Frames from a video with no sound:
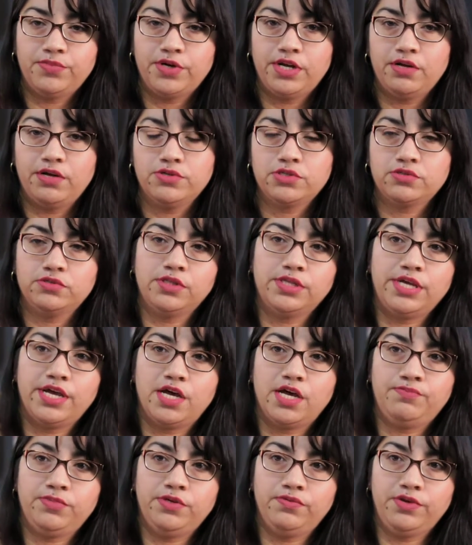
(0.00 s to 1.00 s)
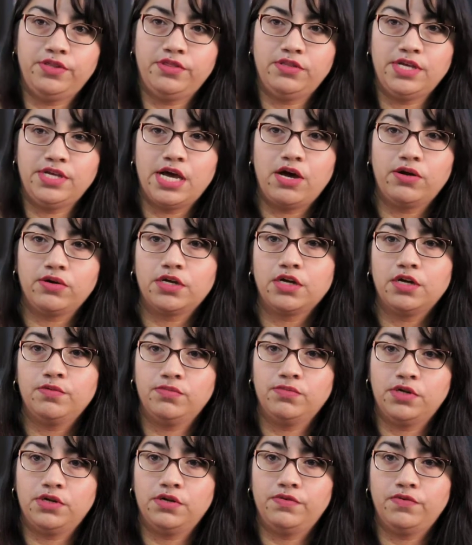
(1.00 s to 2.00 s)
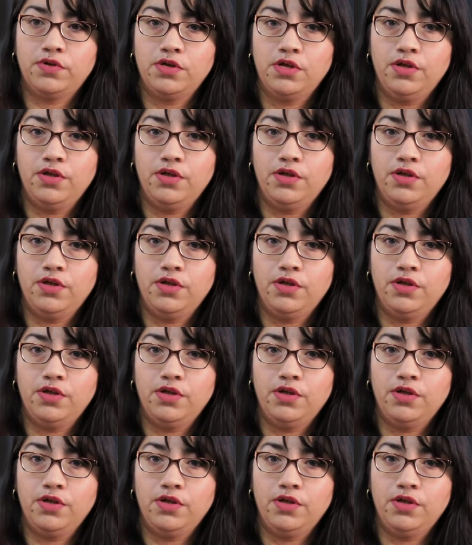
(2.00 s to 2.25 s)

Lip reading: but I was really happy with the outcome of